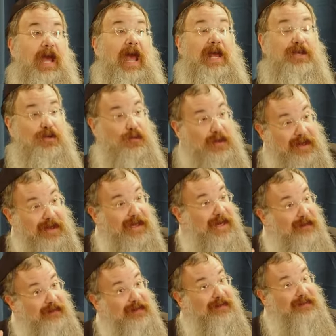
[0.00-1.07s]
And you can
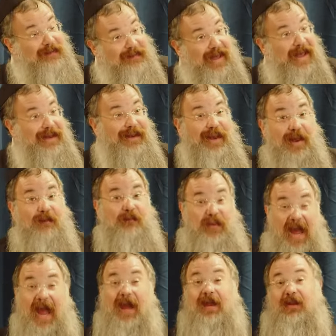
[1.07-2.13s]
even send him
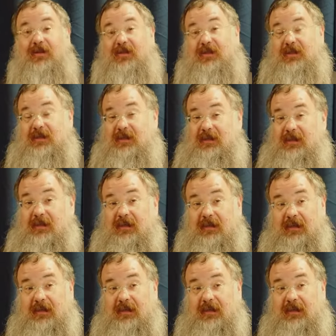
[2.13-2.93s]
packages.